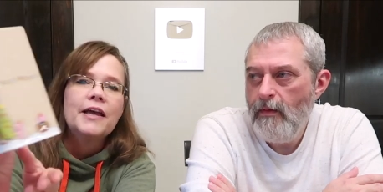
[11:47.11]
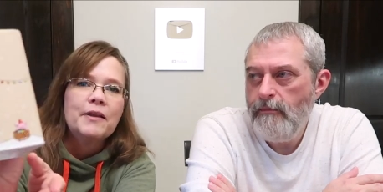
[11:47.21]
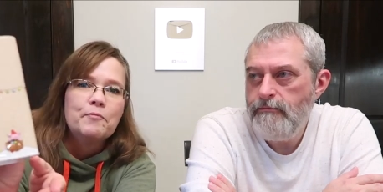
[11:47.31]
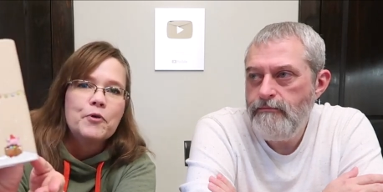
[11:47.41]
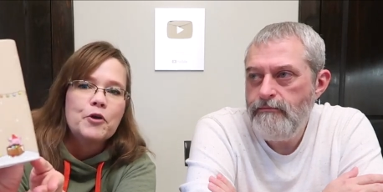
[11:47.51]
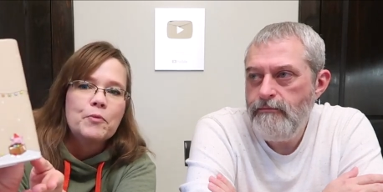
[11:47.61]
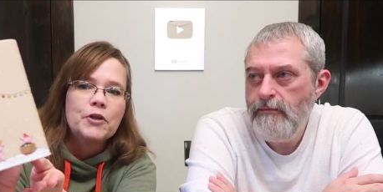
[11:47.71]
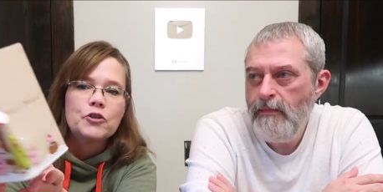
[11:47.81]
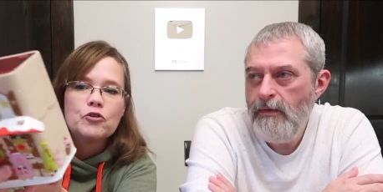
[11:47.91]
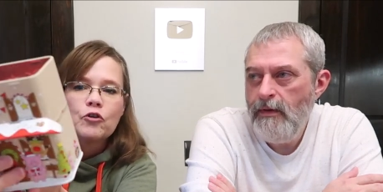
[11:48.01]
Speaker 1: and putting them
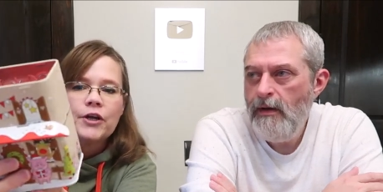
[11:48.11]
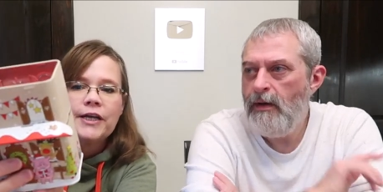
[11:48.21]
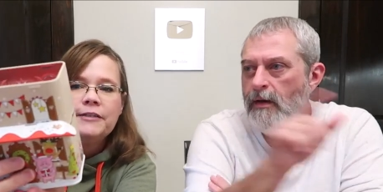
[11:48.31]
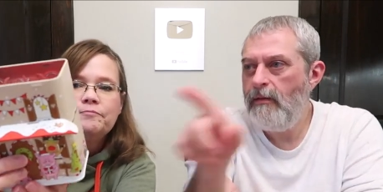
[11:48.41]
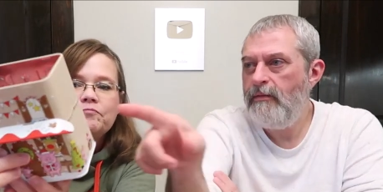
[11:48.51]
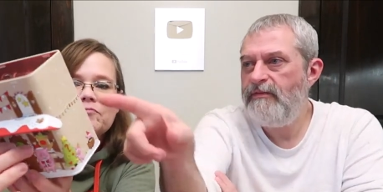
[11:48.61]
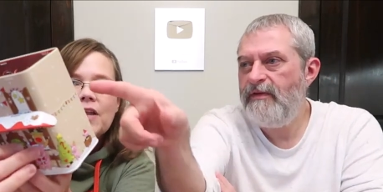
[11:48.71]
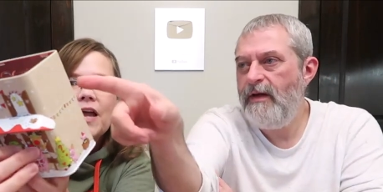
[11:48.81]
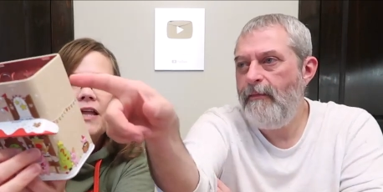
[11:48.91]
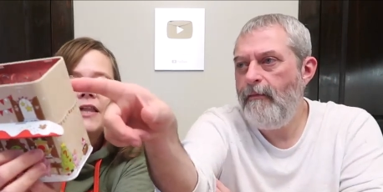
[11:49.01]
on the tree.
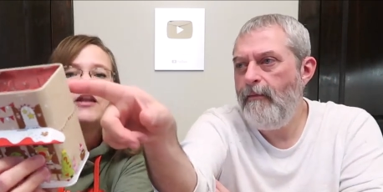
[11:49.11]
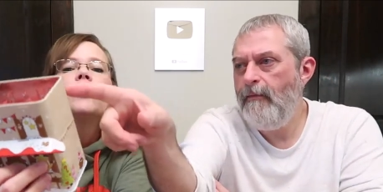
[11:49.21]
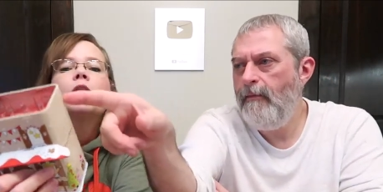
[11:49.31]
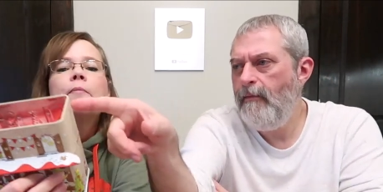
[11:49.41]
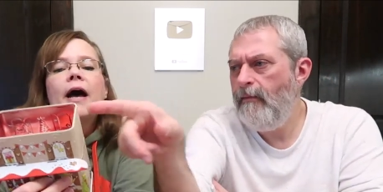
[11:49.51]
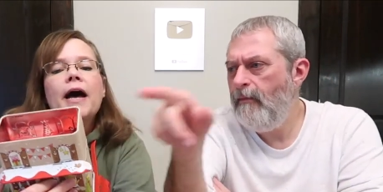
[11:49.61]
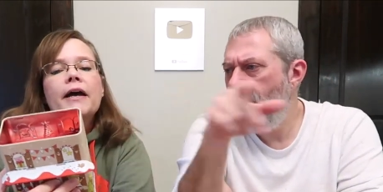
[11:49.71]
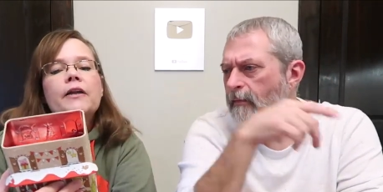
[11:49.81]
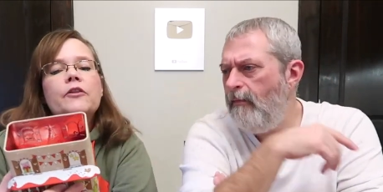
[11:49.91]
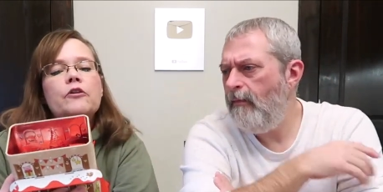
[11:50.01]
And then on the
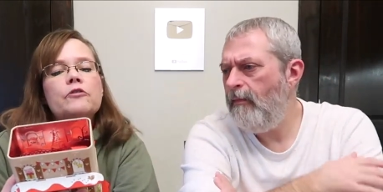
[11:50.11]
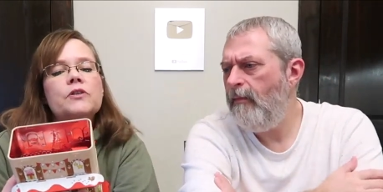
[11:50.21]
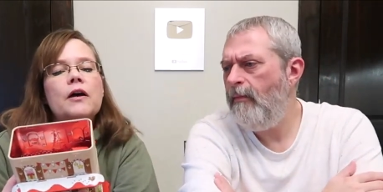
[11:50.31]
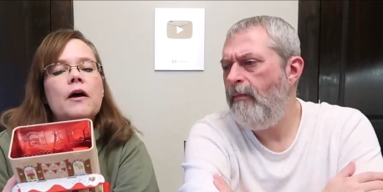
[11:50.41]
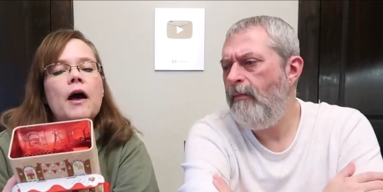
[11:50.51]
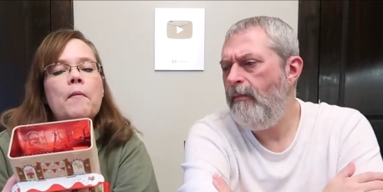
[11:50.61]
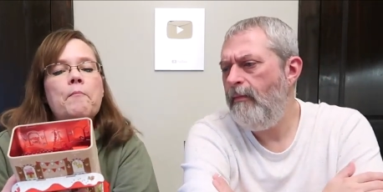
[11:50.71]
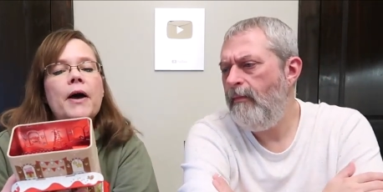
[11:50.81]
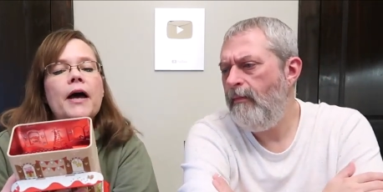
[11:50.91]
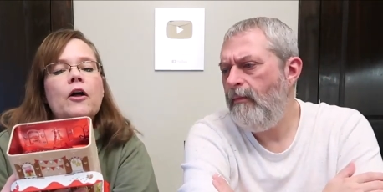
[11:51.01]
back, there's a,
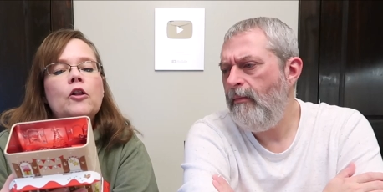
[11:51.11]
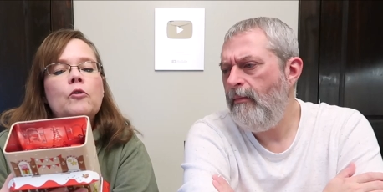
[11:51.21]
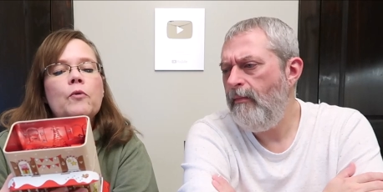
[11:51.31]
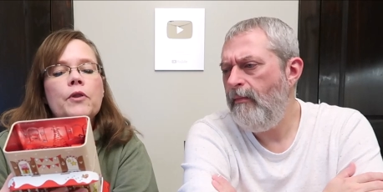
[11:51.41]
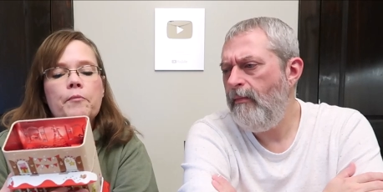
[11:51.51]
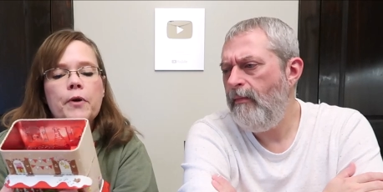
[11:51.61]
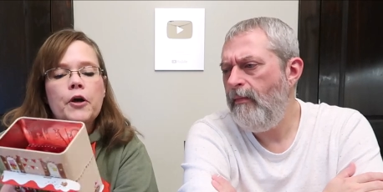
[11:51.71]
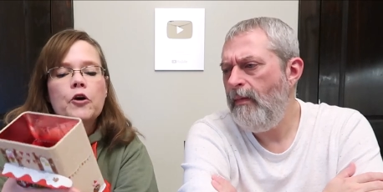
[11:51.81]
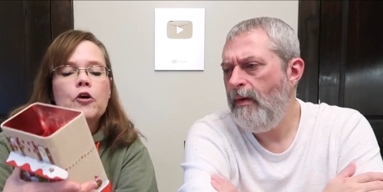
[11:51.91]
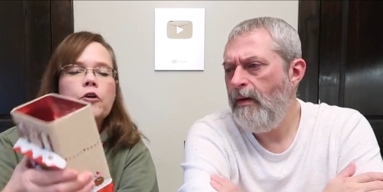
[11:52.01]
a bell with a
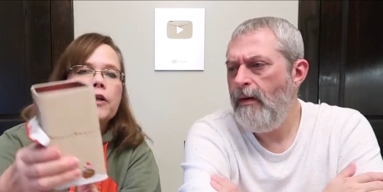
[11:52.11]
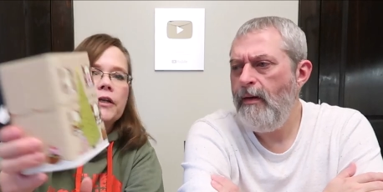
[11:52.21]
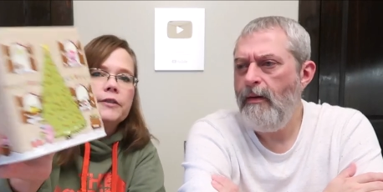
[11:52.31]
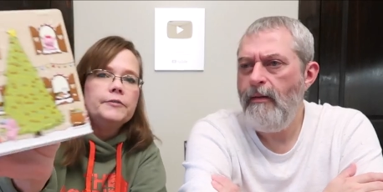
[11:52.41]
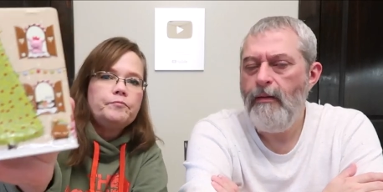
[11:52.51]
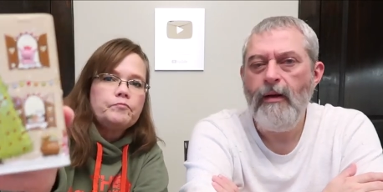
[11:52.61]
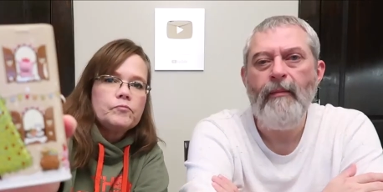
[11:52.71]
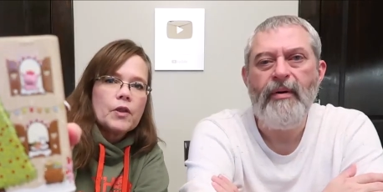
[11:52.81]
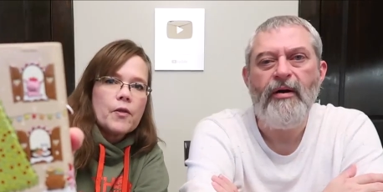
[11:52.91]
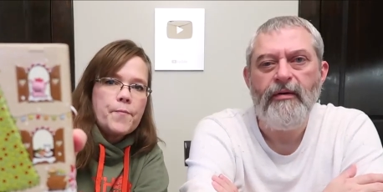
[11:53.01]
bird and
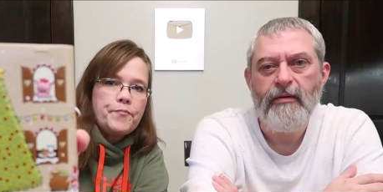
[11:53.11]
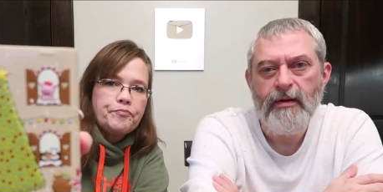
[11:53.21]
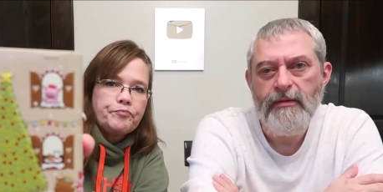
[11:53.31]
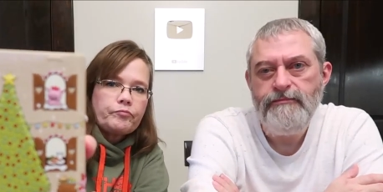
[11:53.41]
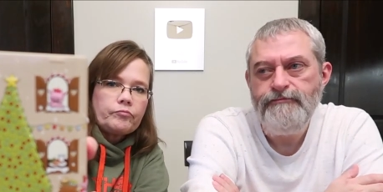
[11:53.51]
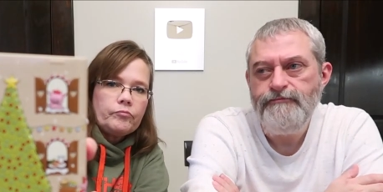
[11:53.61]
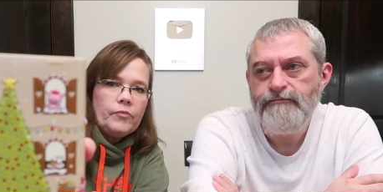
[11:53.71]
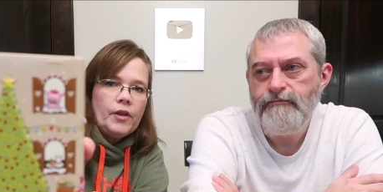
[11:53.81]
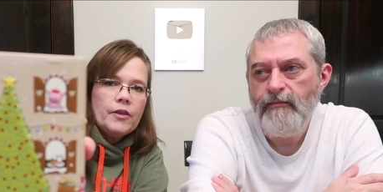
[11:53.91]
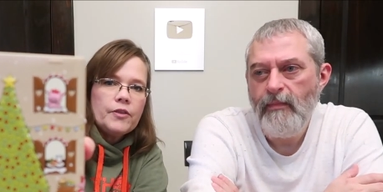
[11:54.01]
Speaker 2: a bird. Okay
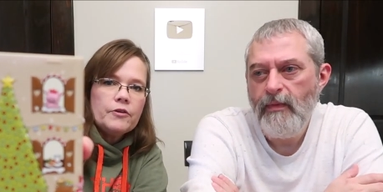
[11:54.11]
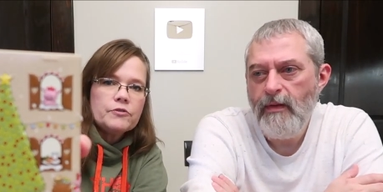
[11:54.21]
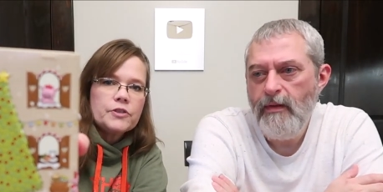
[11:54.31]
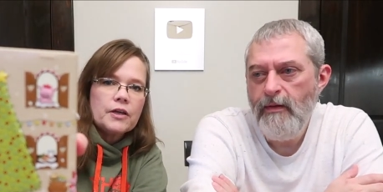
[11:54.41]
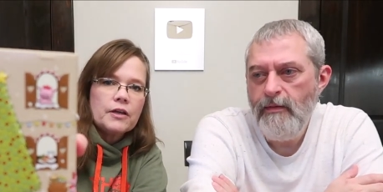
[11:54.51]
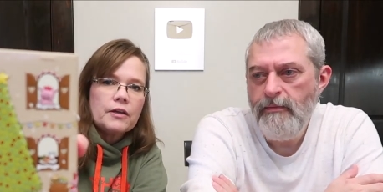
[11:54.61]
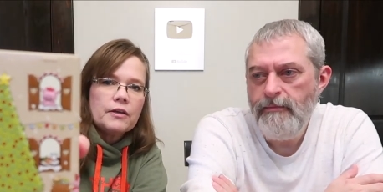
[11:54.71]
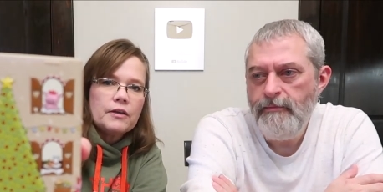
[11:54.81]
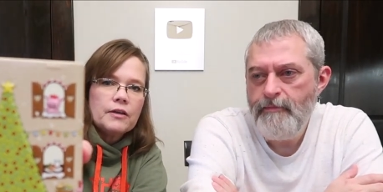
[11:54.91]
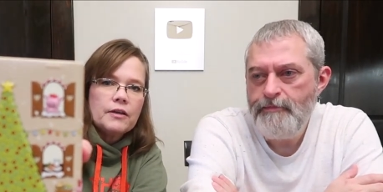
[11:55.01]
Speaker 1: there's
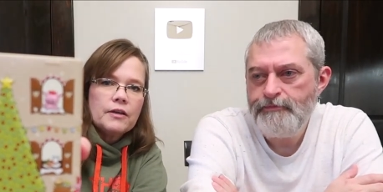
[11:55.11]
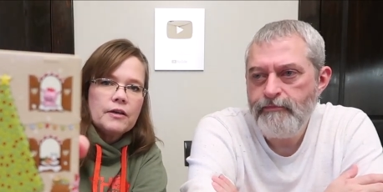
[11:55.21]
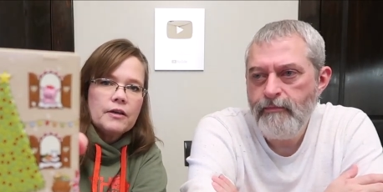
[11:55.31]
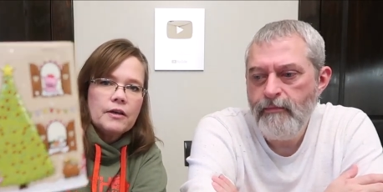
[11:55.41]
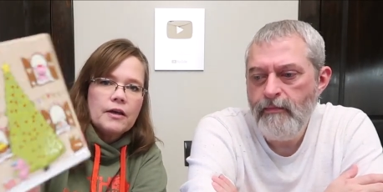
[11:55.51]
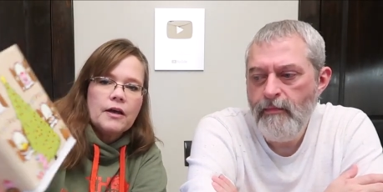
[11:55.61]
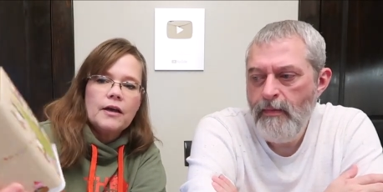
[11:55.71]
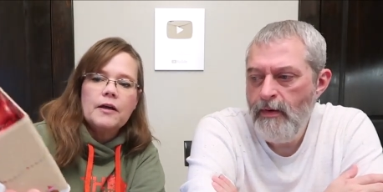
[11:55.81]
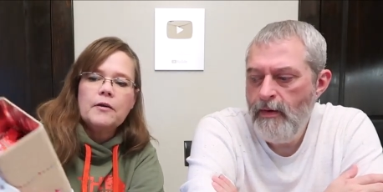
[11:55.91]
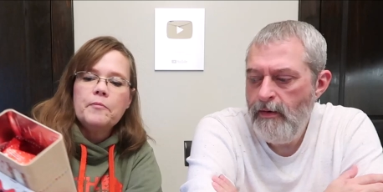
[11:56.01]
a,
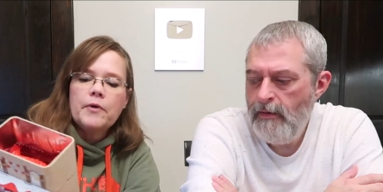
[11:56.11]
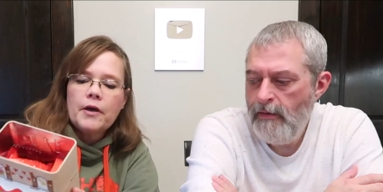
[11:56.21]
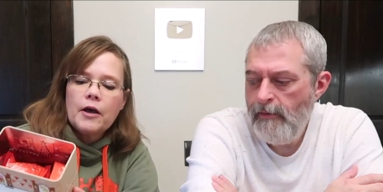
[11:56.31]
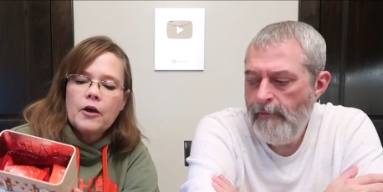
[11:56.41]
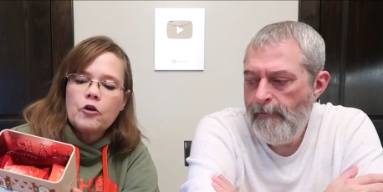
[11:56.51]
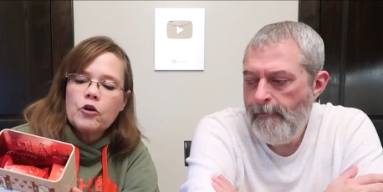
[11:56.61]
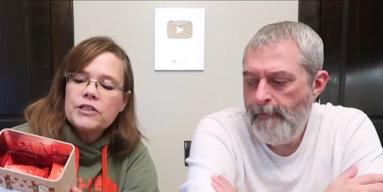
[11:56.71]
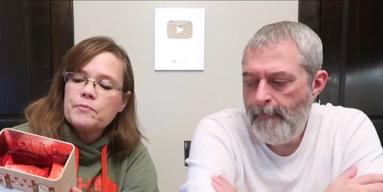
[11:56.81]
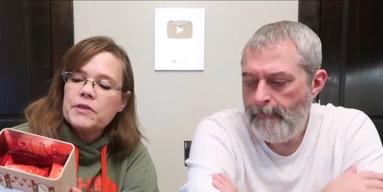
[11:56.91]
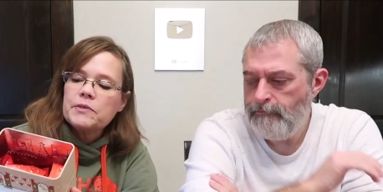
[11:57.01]
a, a
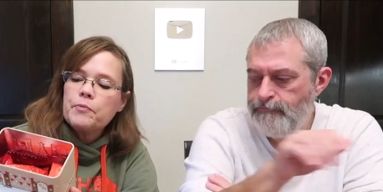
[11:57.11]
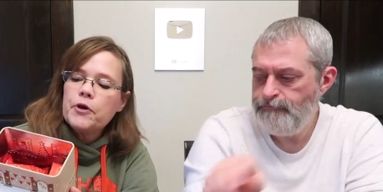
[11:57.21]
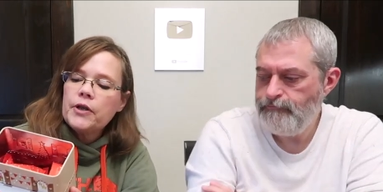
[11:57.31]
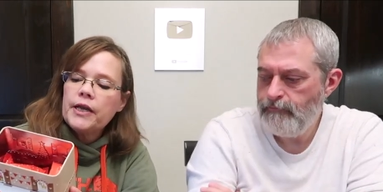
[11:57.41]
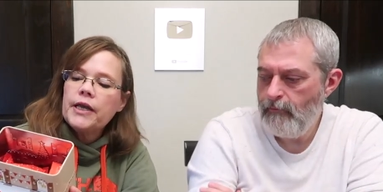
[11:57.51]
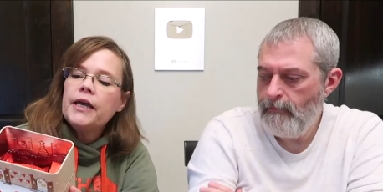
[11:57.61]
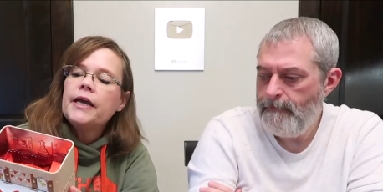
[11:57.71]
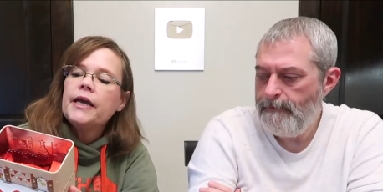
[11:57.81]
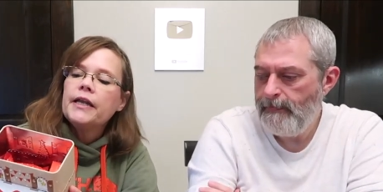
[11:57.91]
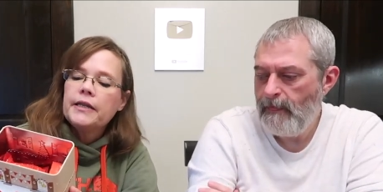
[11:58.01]
Christmas
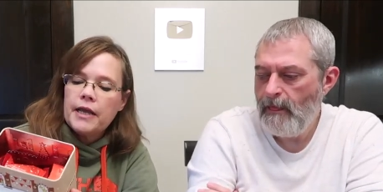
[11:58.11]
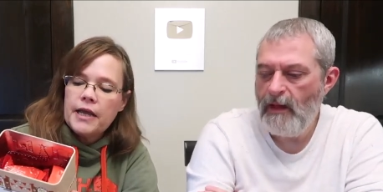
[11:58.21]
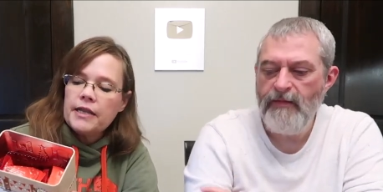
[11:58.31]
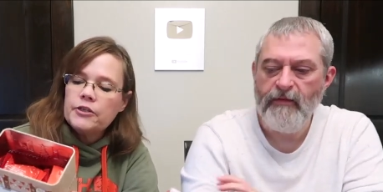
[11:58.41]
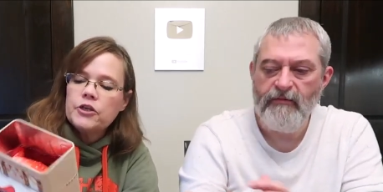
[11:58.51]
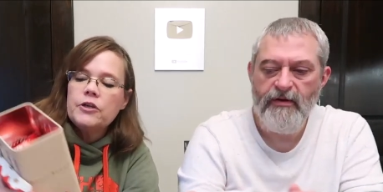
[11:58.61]
pudding and, and the